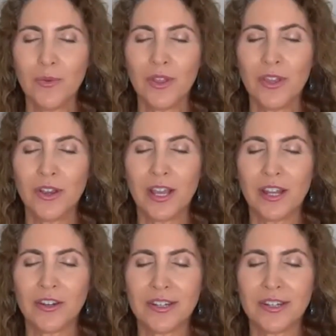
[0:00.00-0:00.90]
with your
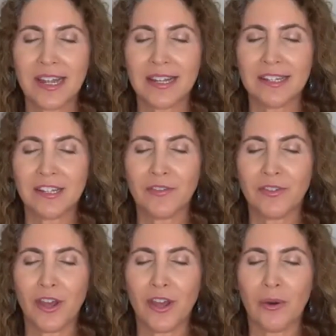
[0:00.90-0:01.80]
inner sense of
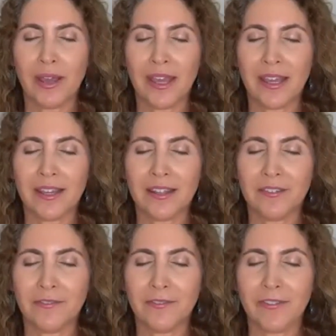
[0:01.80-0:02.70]
knowing
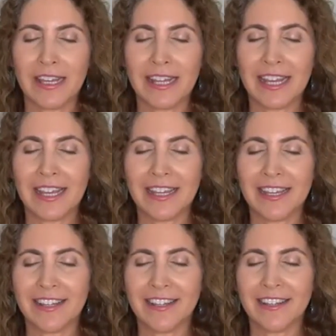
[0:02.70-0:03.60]
and
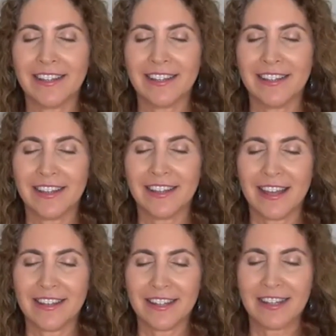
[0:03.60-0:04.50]
feeling.
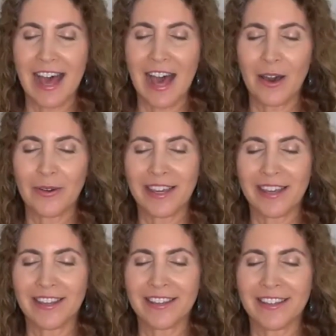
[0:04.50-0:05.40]
And
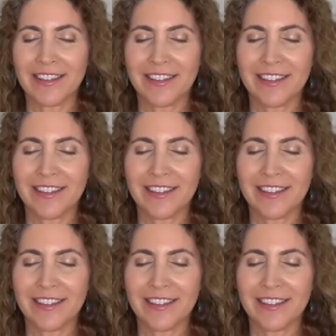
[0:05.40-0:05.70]
allowing.